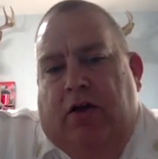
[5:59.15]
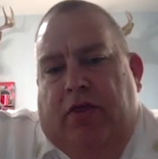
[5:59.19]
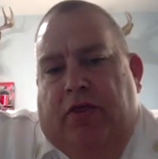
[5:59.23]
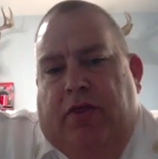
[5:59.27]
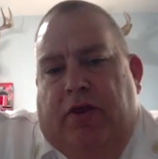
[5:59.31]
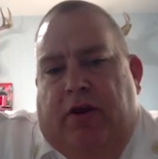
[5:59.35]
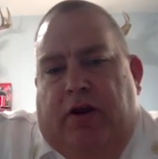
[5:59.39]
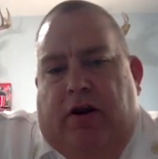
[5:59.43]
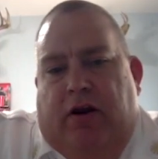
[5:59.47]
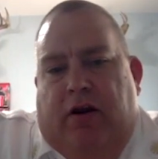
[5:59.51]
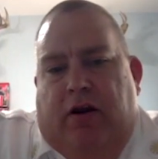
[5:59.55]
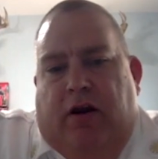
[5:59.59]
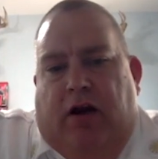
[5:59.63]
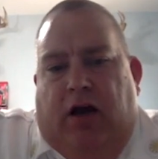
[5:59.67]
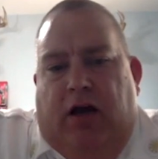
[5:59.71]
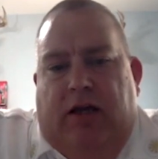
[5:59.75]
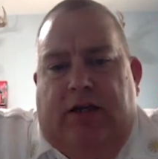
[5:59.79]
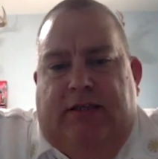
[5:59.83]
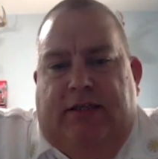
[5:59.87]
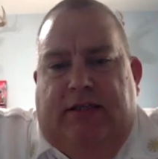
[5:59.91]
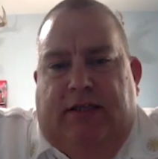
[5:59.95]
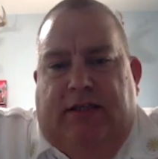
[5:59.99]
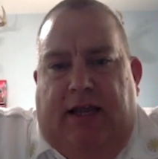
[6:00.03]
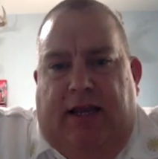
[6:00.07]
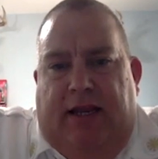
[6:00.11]
They're
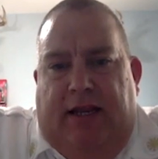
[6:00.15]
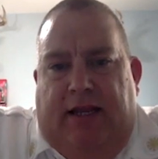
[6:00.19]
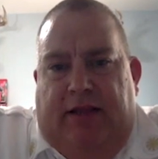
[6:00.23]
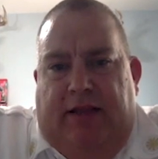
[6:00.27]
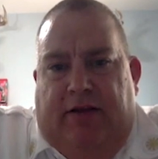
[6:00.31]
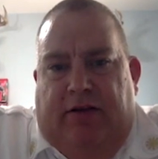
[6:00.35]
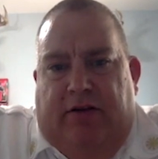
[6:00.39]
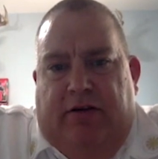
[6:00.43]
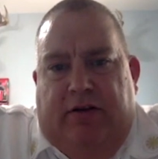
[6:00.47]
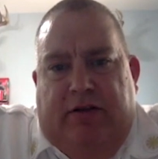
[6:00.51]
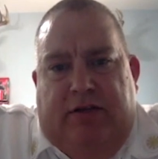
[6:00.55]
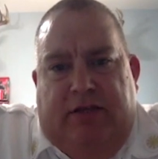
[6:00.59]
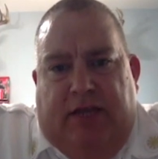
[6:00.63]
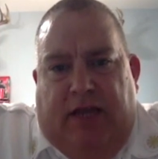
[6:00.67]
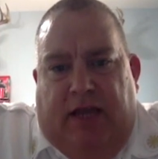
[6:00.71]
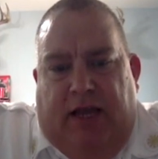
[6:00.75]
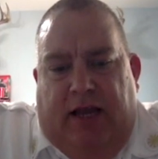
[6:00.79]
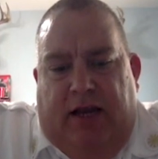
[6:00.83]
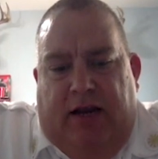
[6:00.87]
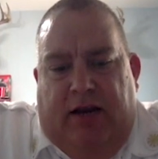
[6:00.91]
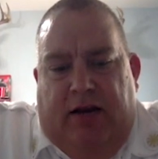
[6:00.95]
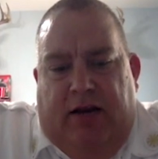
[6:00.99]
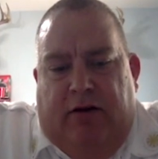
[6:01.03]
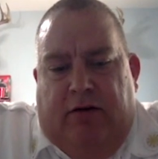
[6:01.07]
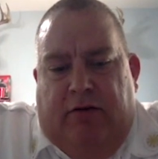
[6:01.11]
isolating their
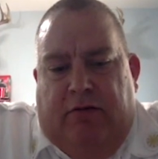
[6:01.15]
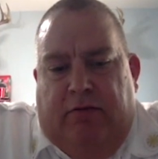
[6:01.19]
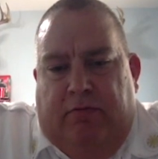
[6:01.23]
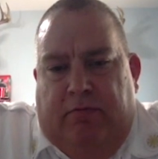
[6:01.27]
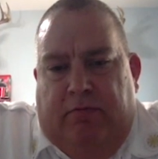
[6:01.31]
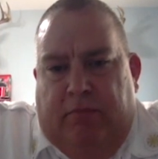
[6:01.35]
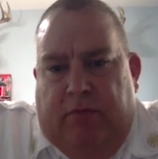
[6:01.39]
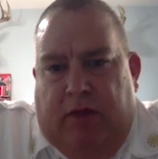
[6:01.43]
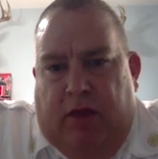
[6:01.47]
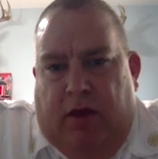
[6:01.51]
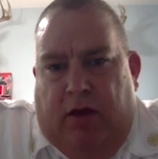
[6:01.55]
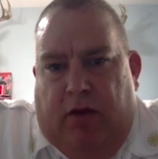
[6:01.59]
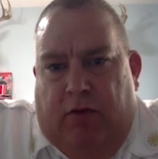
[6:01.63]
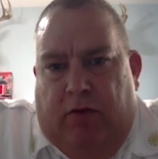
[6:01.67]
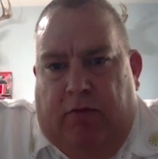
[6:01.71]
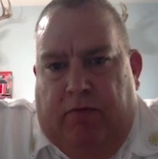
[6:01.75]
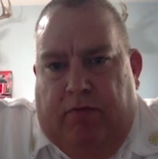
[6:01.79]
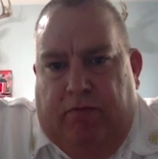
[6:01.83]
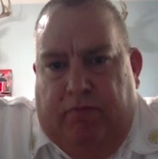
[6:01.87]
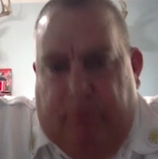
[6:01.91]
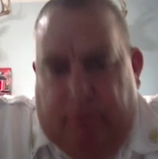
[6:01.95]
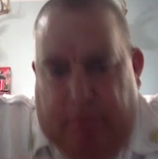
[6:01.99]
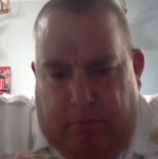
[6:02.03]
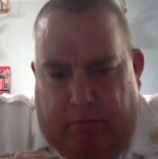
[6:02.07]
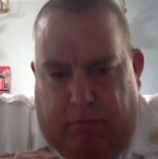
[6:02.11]
entire
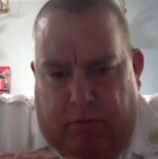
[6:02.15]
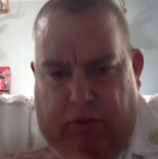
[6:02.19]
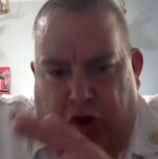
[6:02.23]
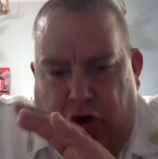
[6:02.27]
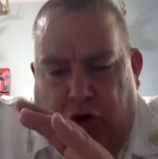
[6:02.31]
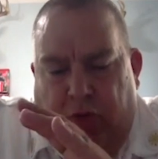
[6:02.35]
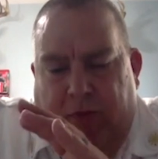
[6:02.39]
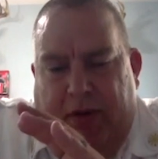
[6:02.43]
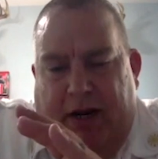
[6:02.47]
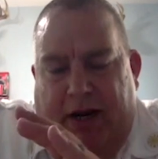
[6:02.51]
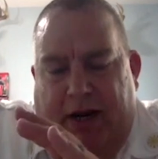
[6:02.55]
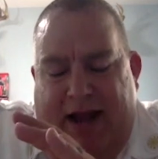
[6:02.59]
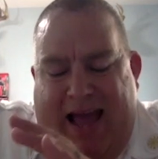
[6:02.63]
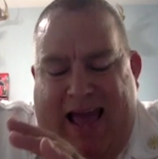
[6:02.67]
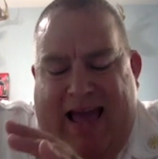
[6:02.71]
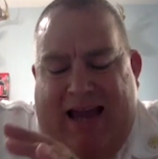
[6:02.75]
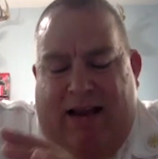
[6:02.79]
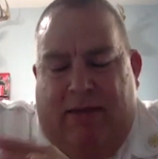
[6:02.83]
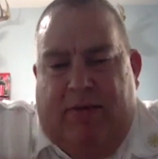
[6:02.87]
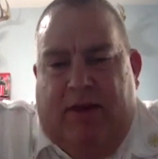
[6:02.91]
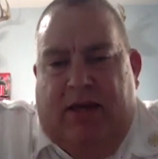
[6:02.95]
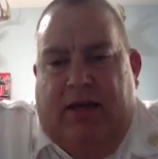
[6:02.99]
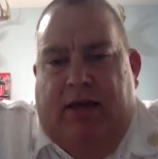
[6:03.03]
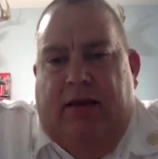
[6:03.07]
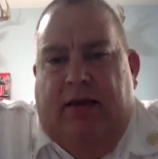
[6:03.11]
human
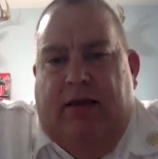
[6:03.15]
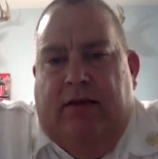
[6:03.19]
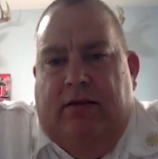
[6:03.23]
anatomy